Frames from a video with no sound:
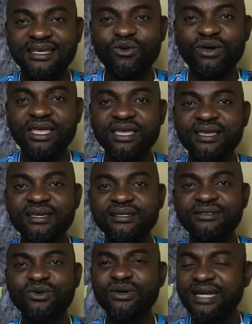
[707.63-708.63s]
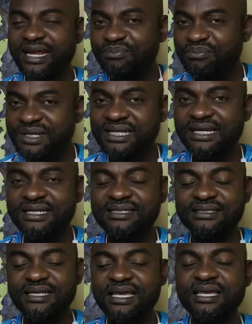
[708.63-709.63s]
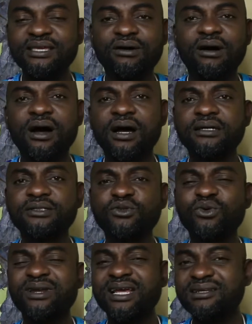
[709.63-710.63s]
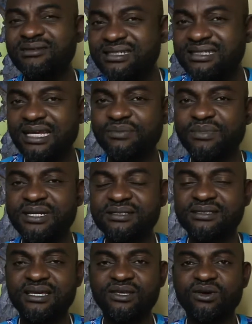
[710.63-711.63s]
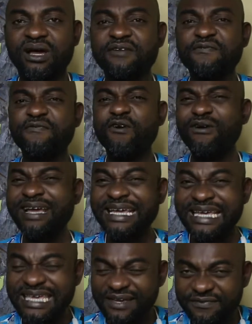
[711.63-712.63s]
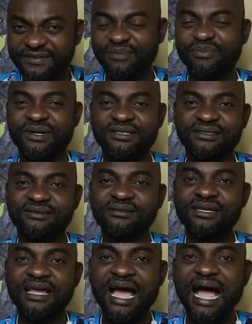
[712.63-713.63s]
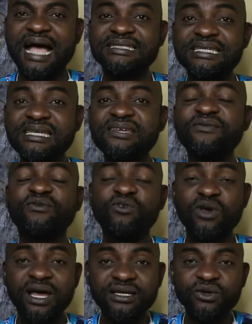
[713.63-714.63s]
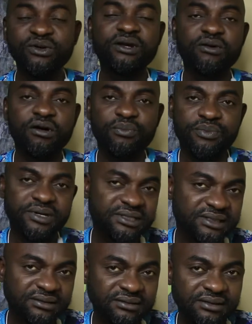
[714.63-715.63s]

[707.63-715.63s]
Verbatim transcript: Okay? Don't let bitterness stay in your heart. Don't let resentment stay in your heart. Forgive the person as if you are the only wrong person.